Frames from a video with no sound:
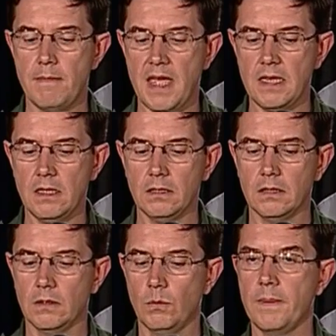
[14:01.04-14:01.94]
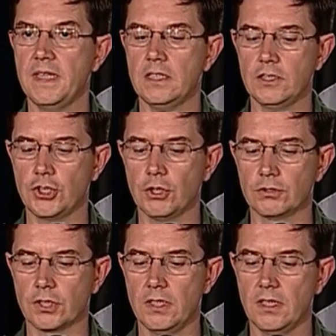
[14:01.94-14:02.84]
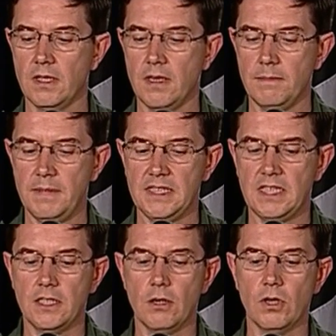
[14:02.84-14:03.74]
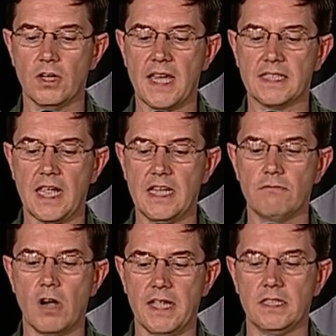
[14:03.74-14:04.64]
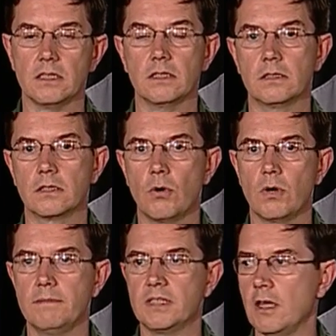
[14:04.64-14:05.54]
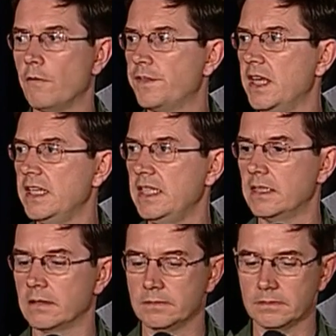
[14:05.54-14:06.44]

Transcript: men, women and children means he no longer has any right to call himself their leader.